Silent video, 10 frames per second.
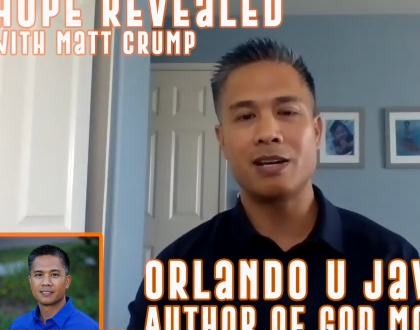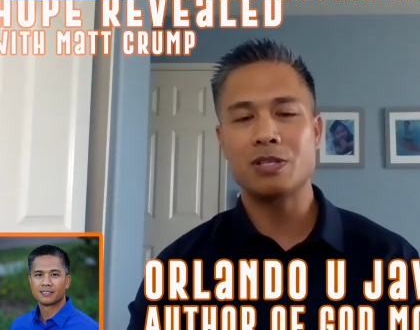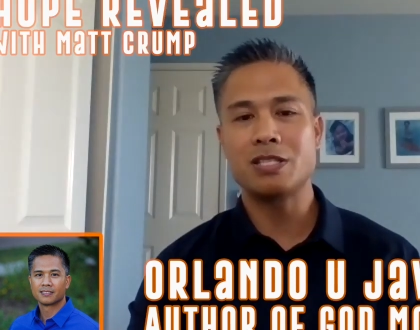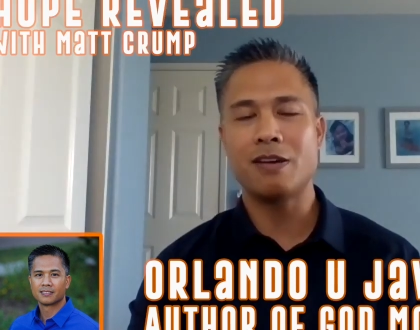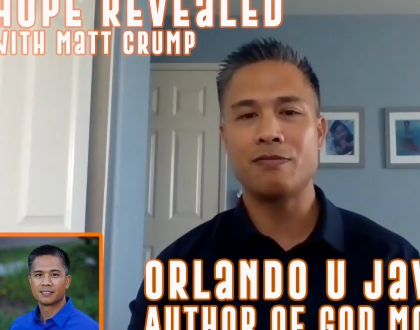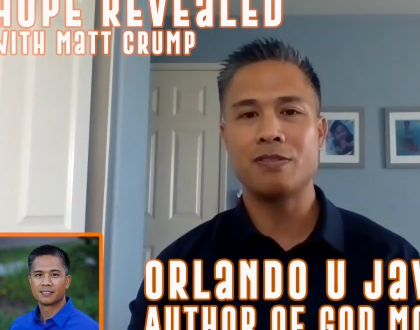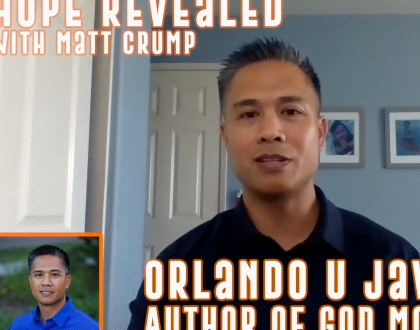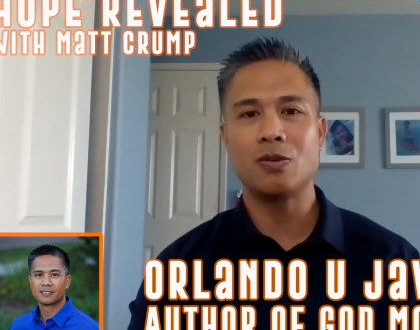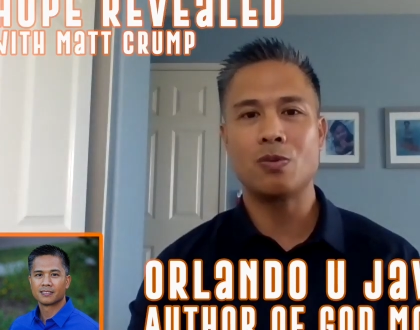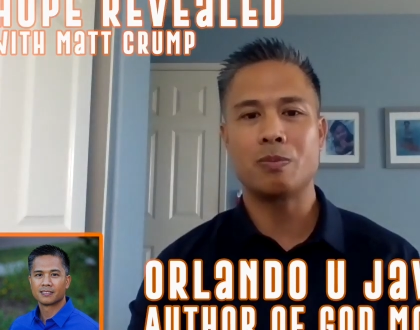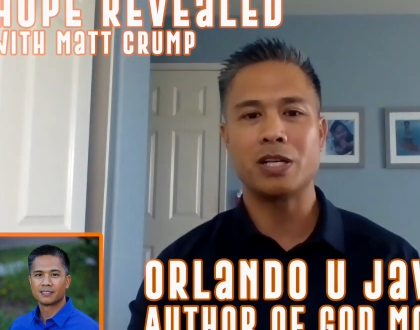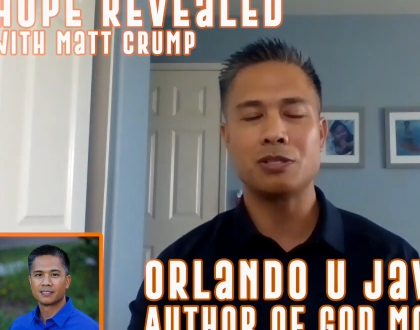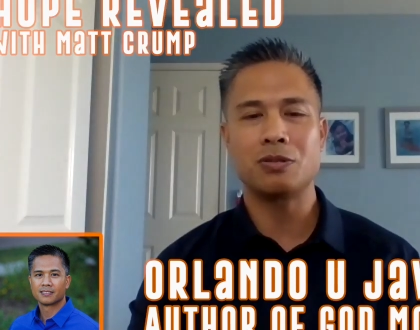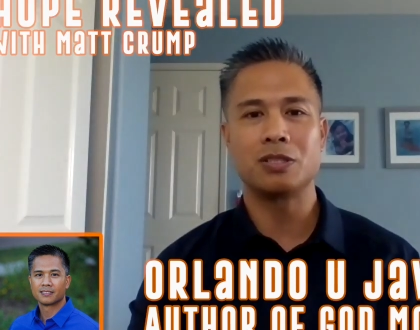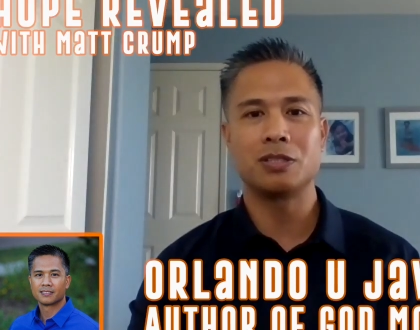Speaker 1: that was definitely one of my
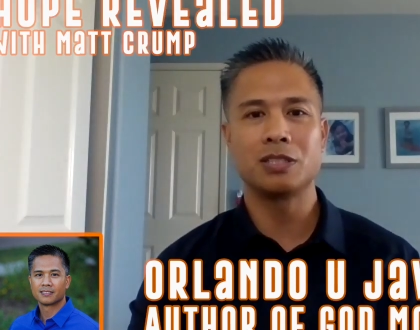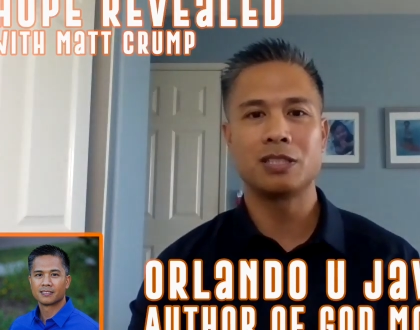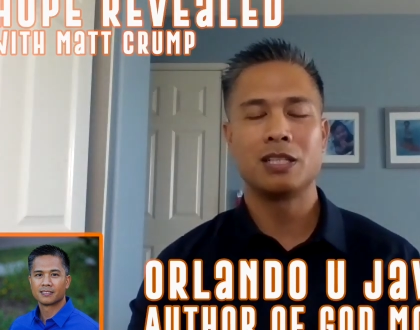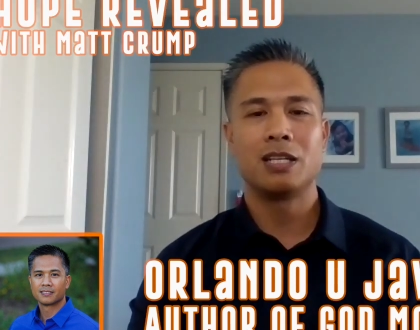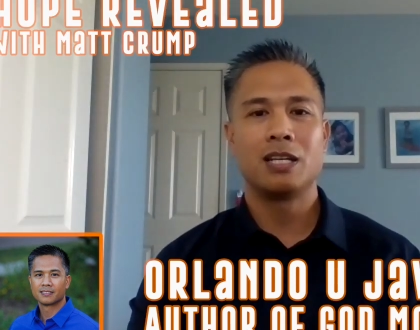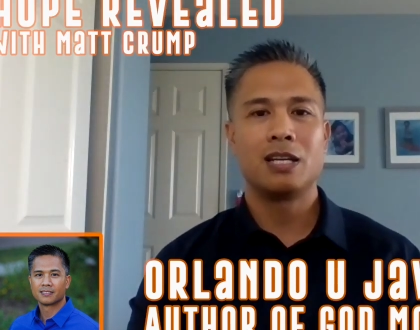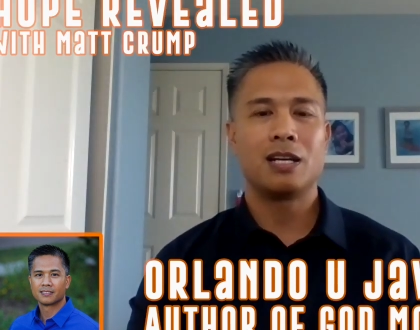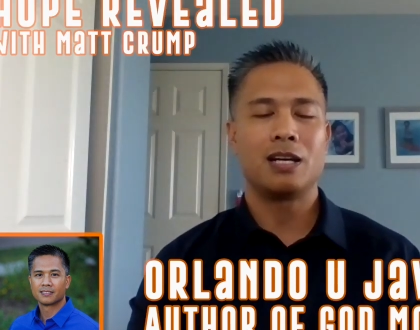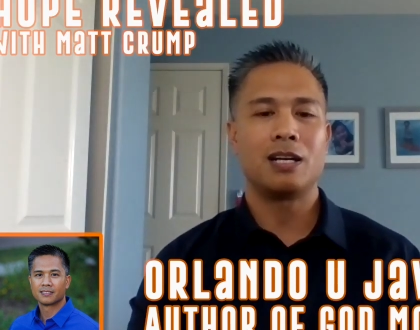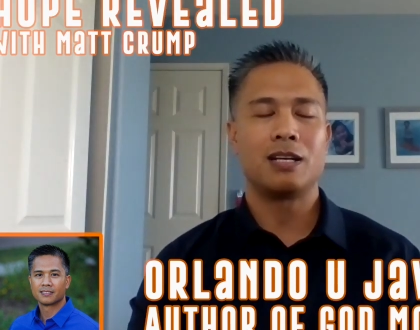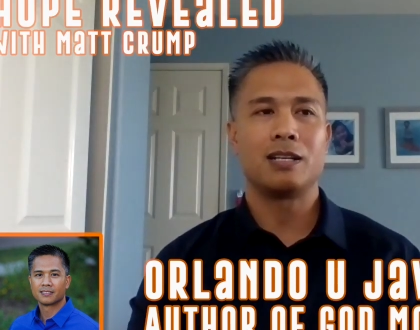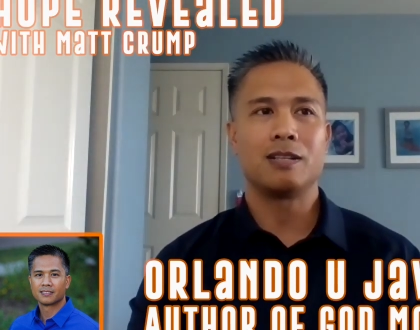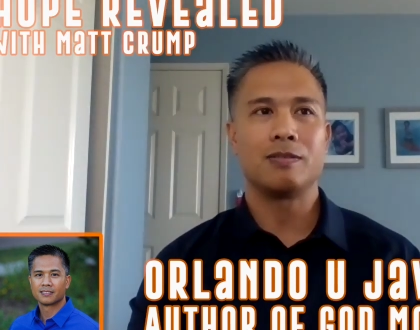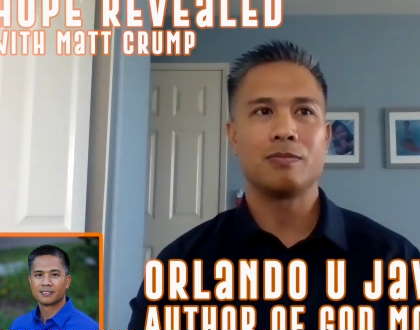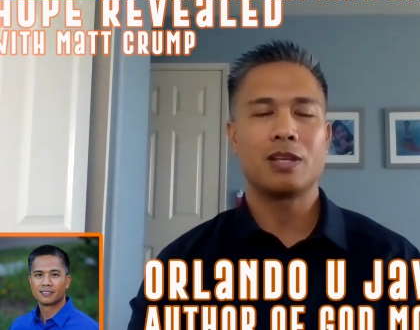struggles. I
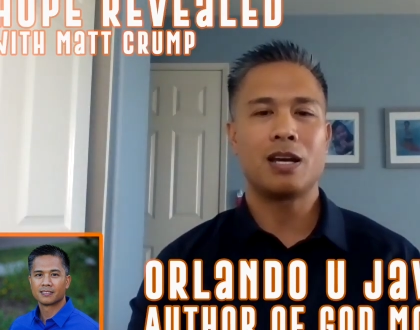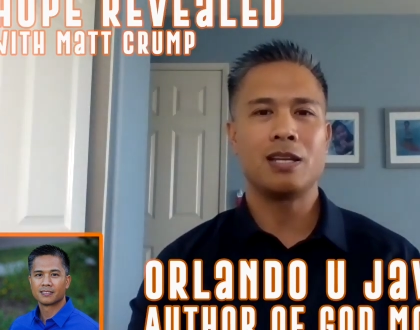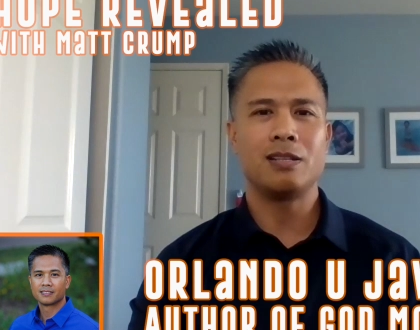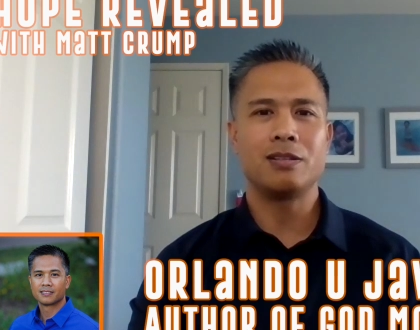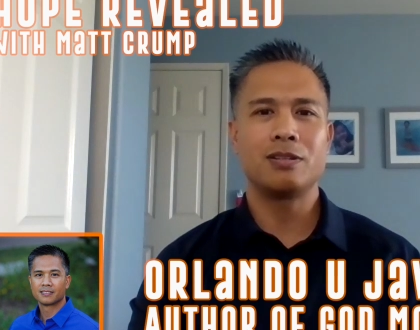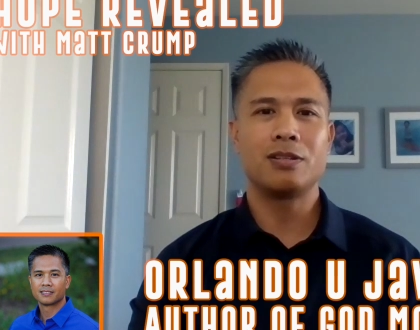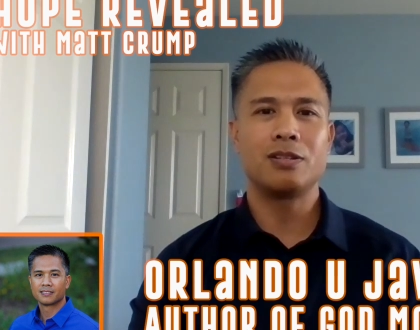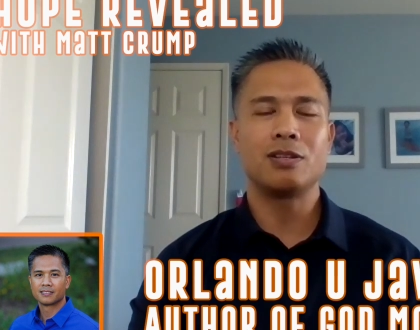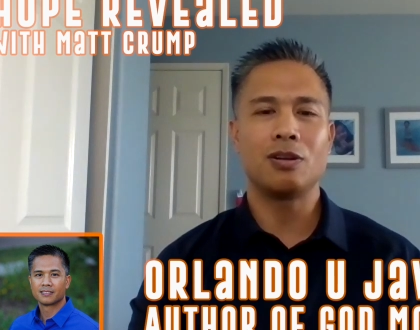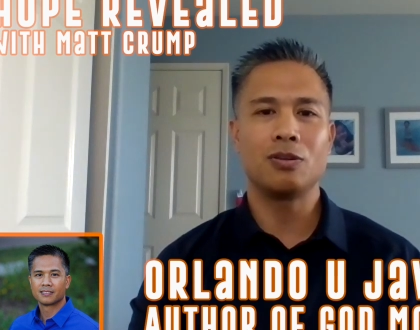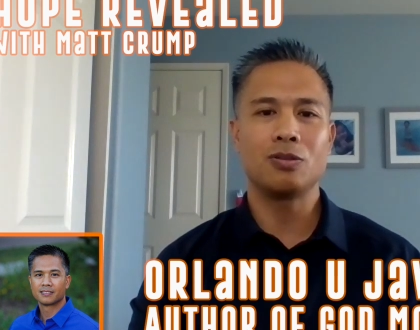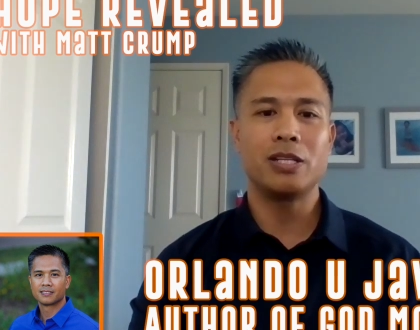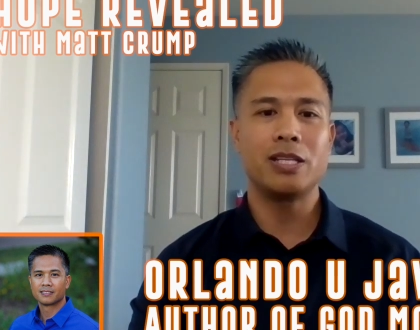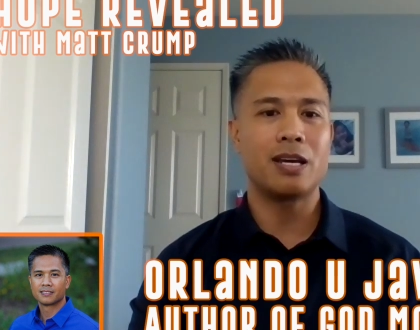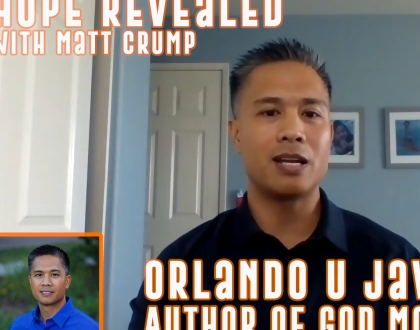learned
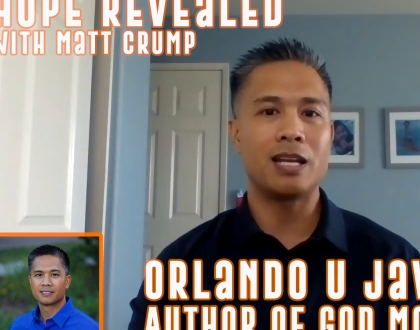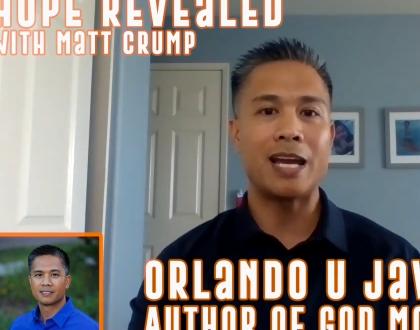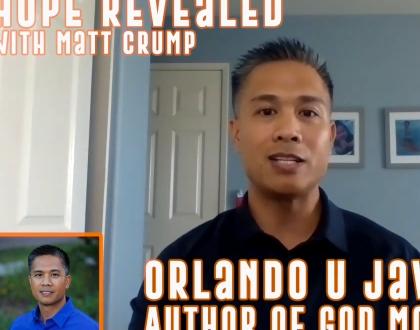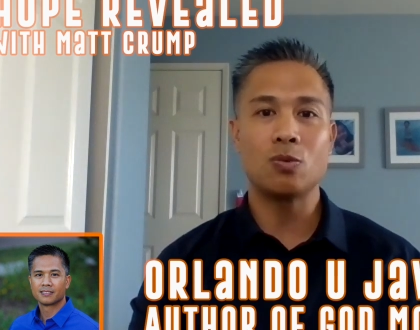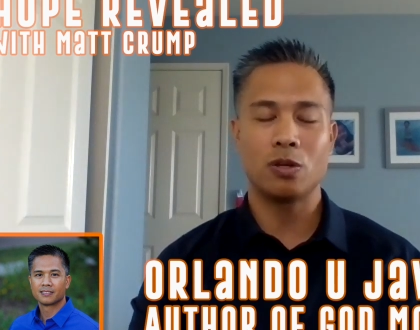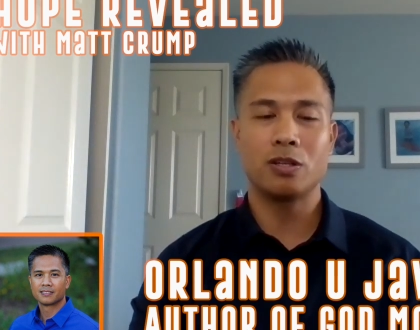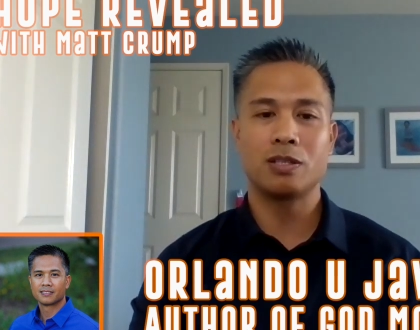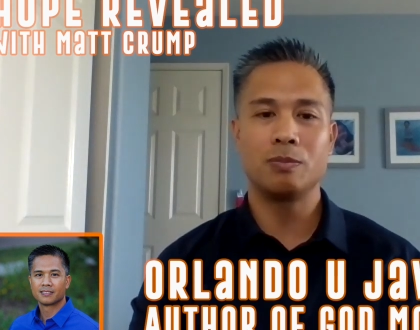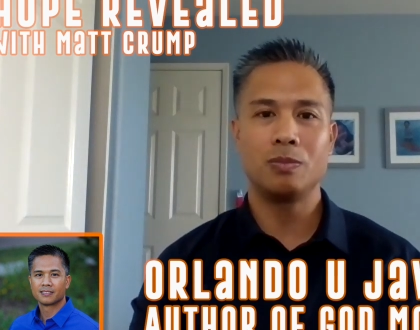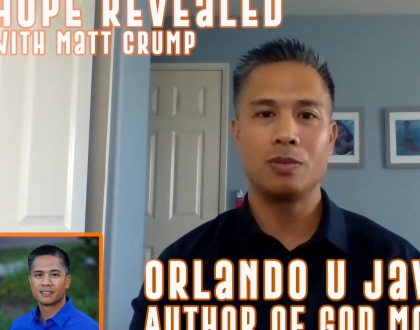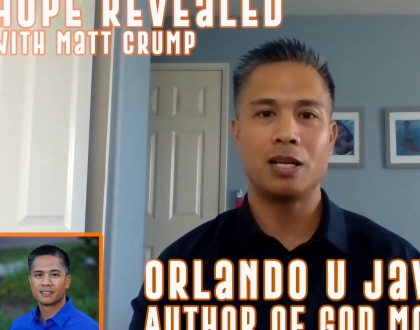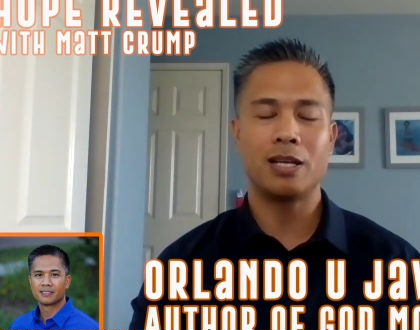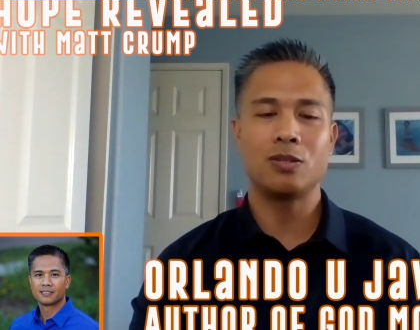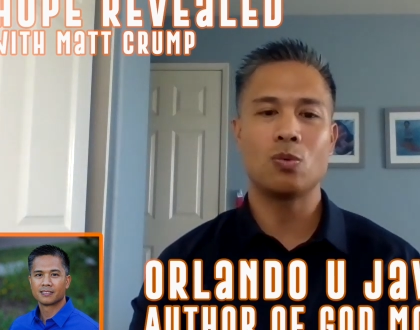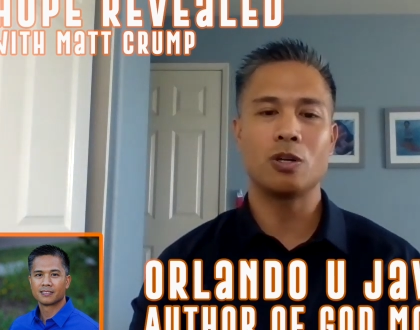early that I liked work. I
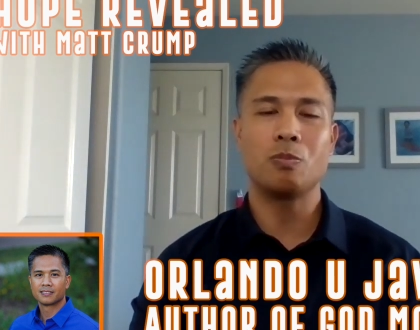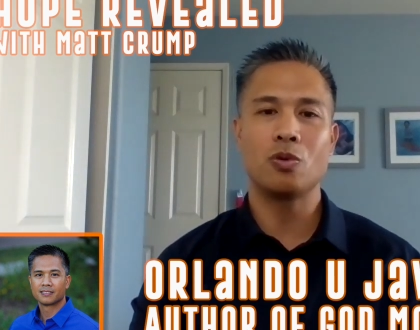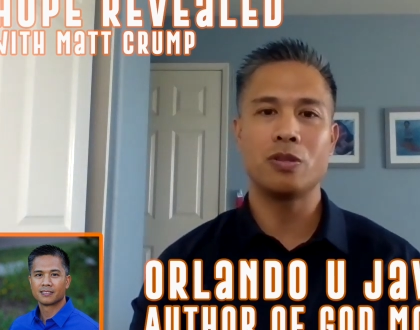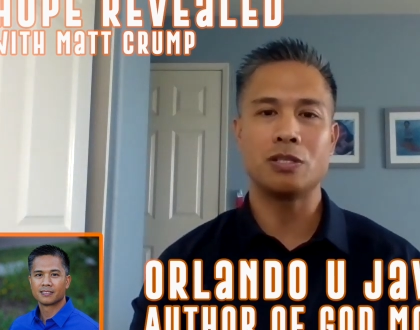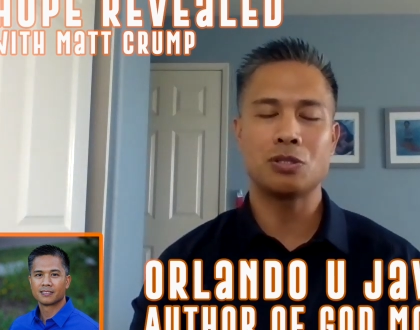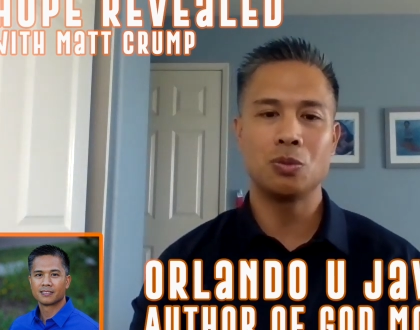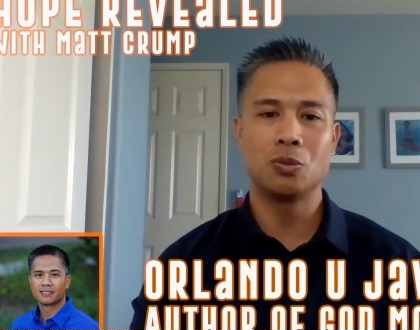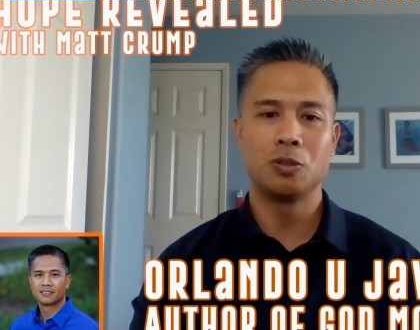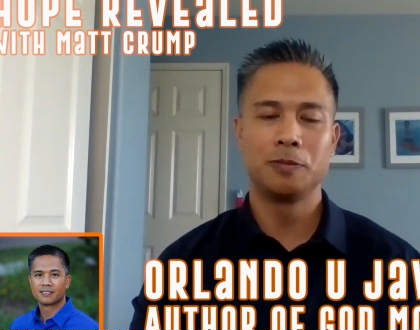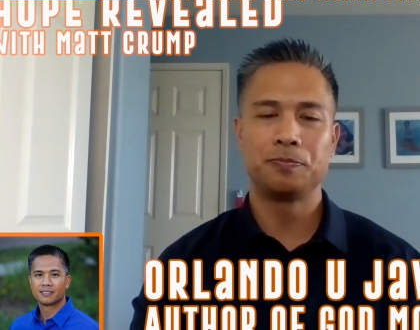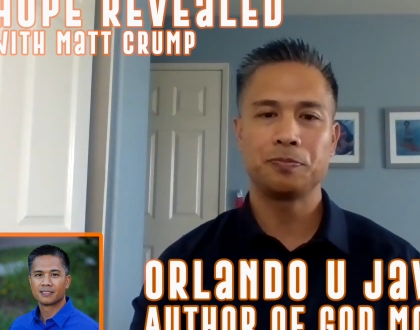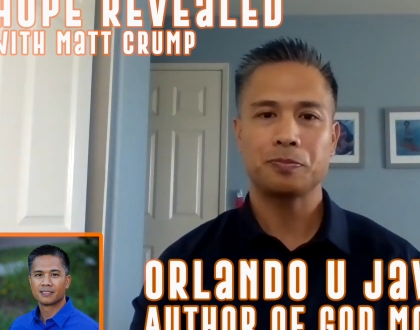liked work more than school.